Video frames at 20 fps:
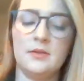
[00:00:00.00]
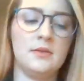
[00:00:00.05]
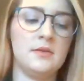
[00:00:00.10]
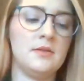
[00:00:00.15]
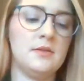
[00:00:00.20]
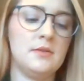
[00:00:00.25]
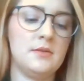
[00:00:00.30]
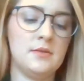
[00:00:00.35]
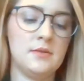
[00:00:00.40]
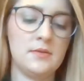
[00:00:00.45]

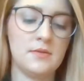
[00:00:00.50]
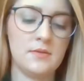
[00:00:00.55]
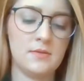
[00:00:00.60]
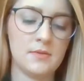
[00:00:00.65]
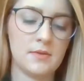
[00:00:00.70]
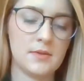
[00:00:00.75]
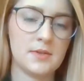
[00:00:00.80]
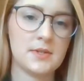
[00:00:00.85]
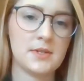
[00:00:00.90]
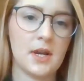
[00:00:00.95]

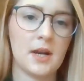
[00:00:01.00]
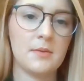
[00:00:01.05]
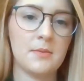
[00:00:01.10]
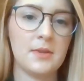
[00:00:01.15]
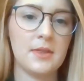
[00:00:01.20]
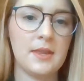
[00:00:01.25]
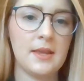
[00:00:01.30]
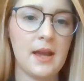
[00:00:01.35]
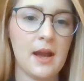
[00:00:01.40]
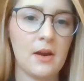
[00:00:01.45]
I'll start
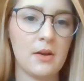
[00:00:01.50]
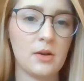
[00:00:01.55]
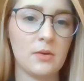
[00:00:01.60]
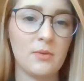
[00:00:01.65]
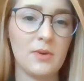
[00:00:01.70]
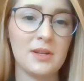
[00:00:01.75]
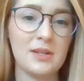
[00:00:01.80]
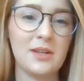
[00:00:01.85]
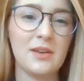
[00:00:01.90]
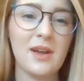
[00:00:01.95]
with the outer
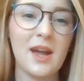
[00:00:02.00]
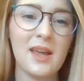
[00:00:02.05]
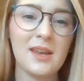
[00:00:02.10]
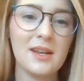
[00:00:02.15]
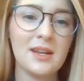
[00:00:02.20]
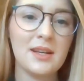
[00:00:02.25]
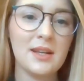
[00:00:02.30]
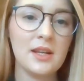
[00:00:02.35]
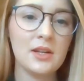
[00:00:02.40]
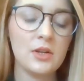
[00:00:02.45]
one. You kind
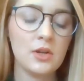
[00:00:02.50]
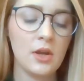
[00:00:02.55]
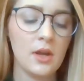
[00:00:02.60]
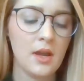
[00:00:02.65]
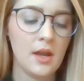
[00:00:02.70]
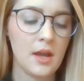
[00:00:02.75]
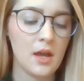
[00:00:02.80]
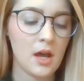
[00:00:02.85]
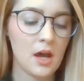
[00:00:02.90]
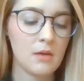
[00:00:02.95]
of need
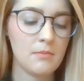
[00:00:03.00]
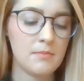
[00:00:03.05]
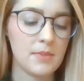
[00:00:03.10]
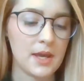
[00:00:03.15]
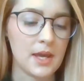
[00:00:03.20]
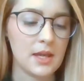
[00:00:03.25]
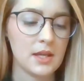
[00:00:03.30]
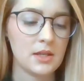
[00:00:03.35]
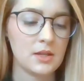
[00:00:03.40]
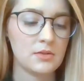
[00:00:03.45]
a
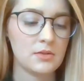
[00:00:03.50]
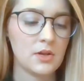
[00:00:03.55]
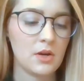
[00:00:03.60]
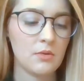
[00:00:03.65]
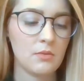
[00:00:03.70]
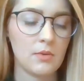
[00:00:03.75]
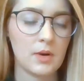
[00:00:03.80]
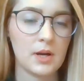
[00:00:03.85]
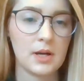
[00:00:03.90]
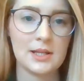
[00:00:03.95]
bit. You
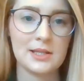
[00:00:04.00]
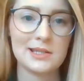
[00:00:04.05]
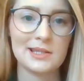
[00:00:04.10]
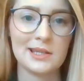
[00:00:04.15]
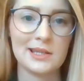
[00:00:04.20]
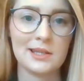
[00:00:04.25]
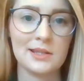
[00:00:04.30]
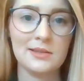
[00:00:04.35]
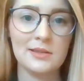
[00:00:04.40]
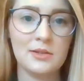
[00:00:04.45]
don't want it
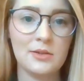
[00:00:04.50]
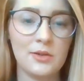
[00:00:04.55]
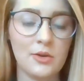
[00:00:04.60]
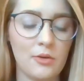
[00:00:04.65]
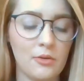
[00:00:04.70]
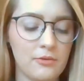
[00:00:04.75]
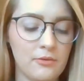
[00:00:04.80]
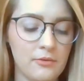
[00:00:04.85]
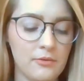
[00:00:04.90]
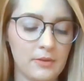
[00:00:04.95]
to
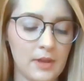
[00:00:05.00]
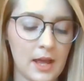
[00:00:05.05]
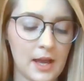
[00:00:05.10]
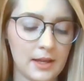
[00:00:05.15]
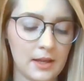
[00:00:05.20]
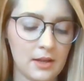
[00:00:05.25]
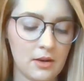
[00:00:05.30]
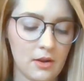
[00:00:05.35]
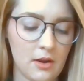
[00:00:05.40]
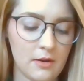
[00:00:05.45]
go
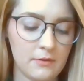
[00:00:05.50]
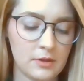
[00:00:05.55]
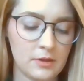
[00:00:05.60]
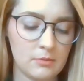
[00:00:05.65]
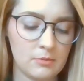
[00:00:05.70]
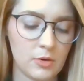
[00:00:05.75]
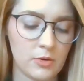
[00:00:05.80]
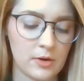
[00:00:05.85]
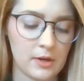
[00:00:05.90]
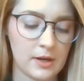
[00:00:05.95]
flying off your
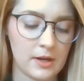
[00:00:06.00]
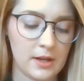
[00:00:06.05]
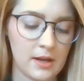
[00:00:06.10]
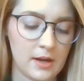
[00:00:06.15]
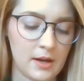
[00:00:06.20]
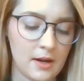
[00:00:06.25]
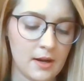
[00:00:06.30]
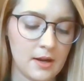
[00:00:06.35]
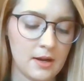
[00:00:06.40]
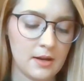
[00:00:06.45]
board
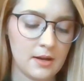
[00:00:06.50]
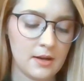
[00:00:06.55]
here.